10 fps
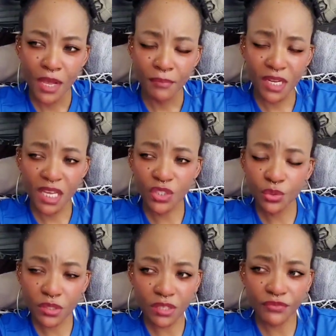But guess
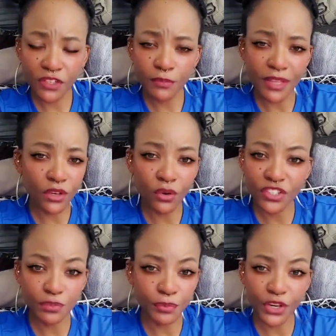who's still filled by the Holy
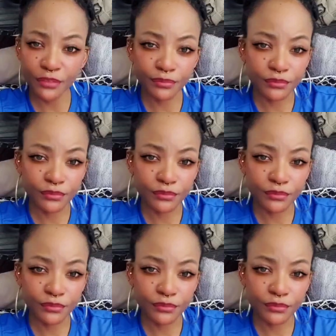Spirit?